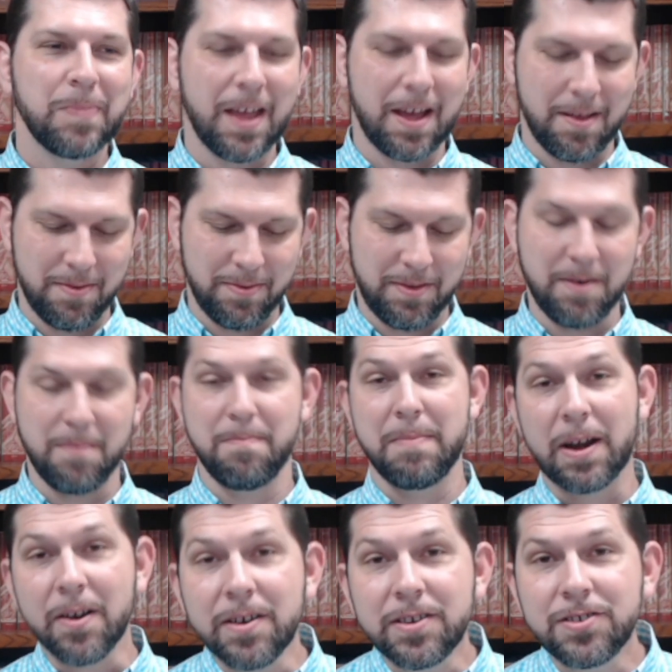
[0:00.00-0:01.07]
that their
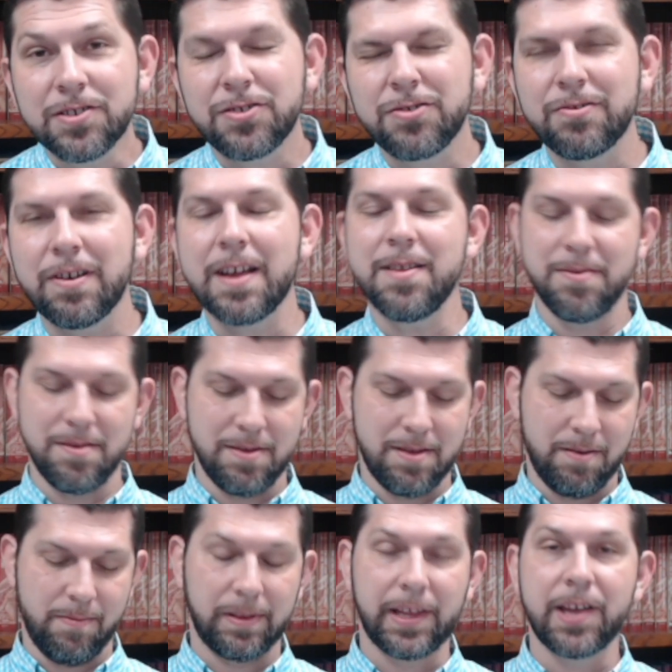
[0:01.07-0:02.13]
marriage is strengthened,
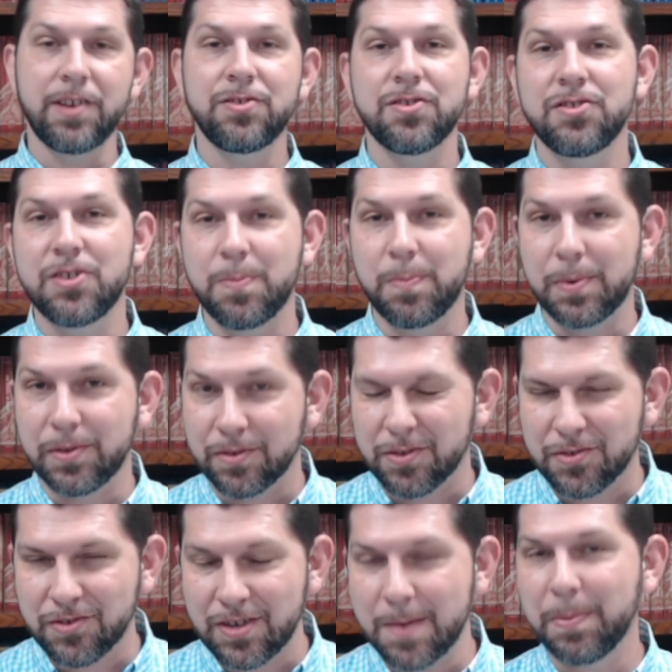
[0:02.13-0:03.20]
their relationship with
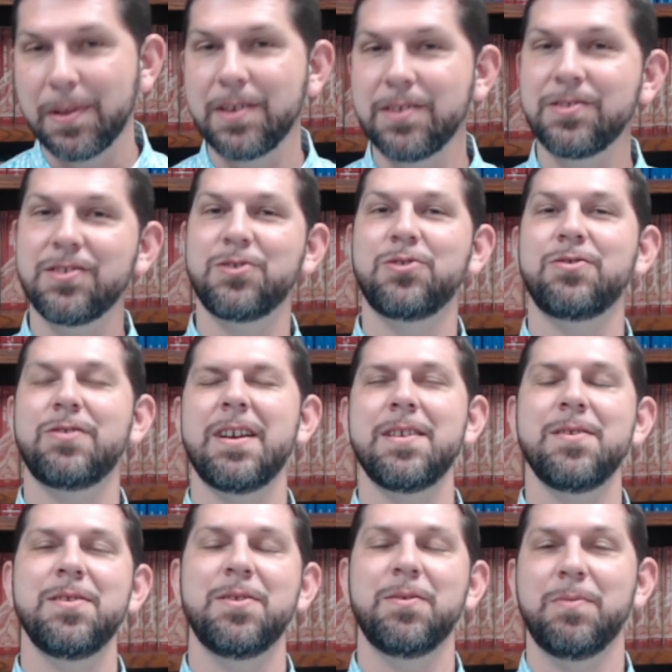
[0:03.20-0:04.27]
their siblings is
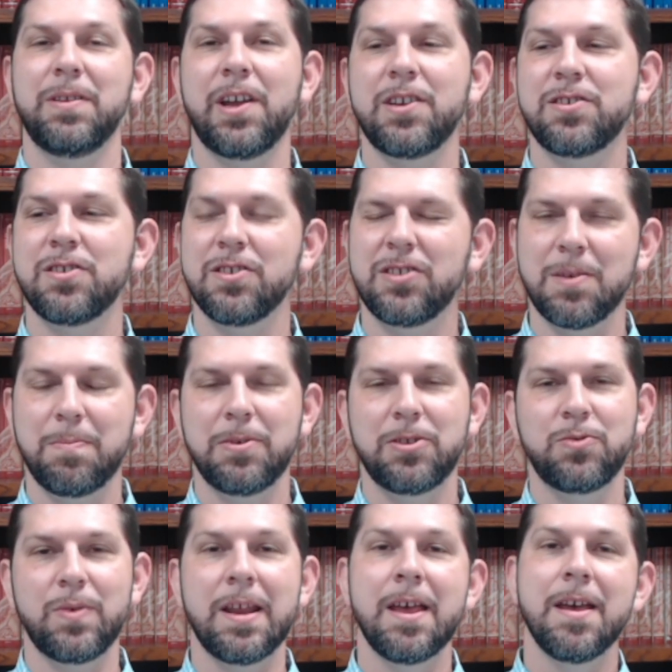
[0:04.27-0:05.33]
strengthened, the relationship
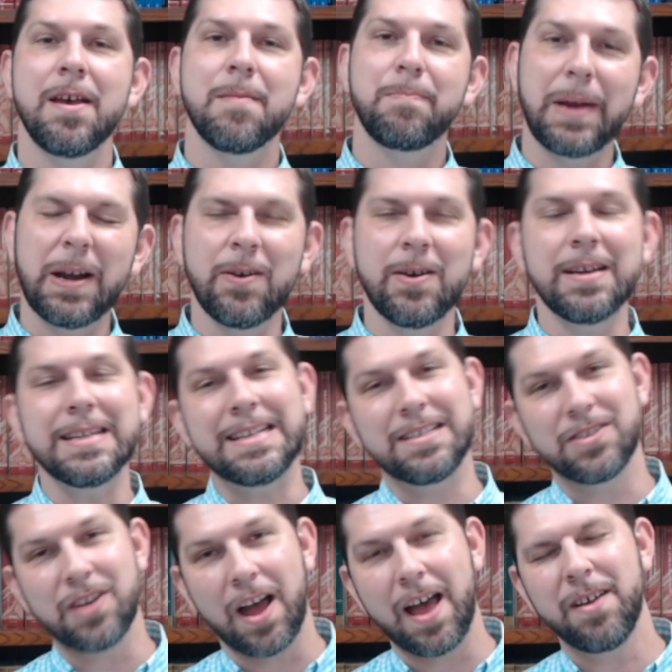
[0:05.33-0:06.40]
between parent
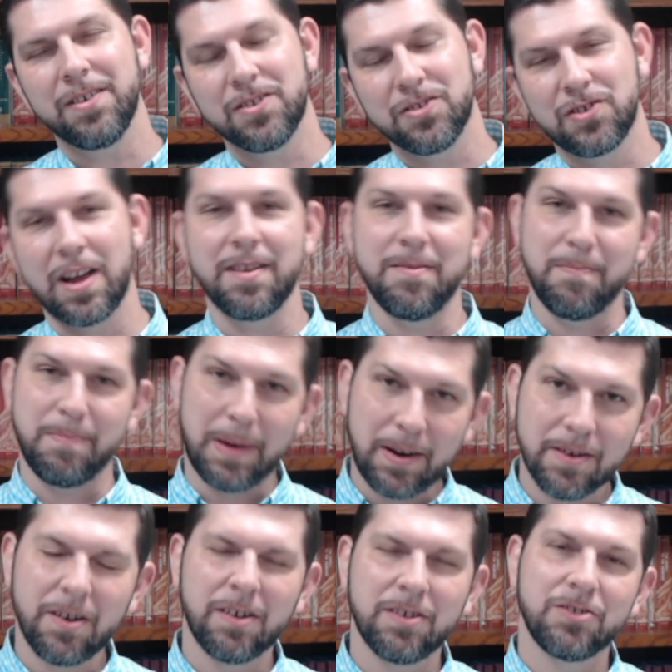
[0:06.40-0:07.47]
and child and child and
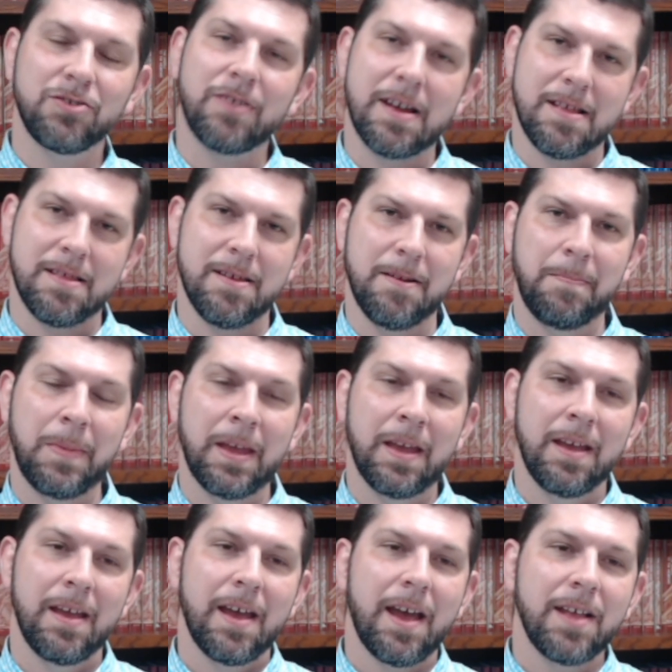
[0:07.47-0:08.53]
parent are strengthened.
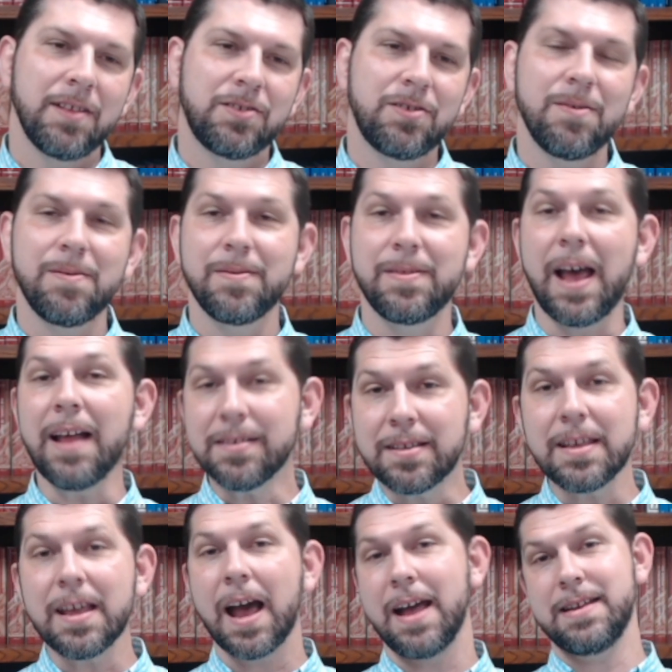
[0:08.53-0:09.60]
And so
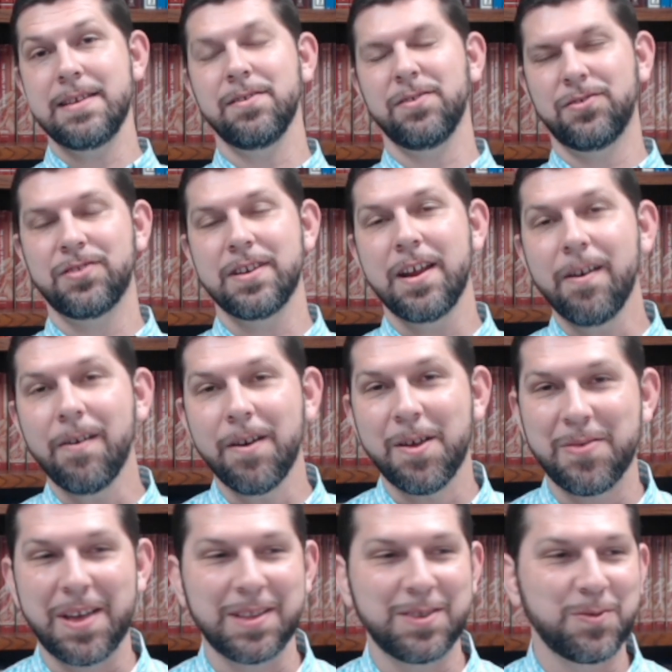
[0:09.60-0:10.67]
that's the ideal
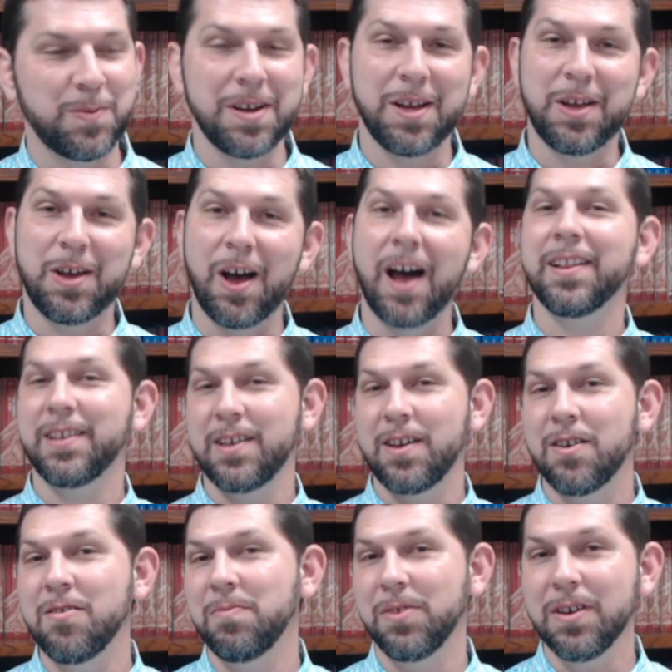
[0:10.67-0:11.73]
scenario. That's what a godly
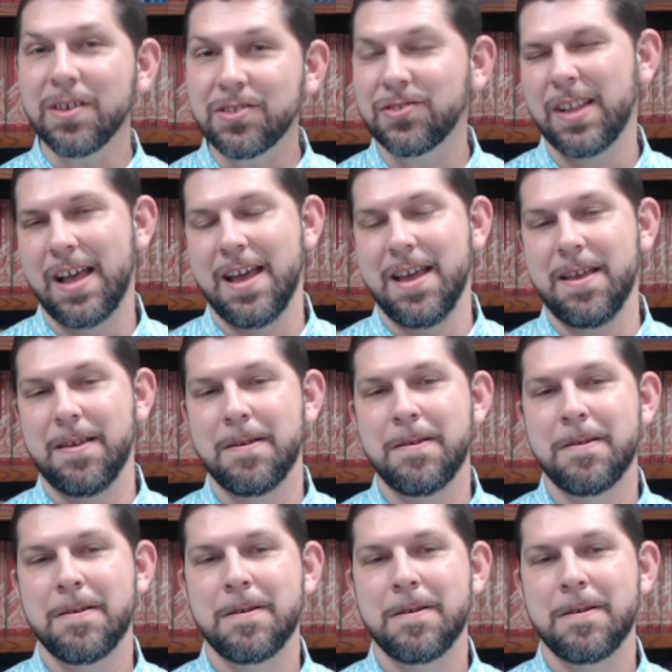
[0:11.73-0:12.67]
home looks like.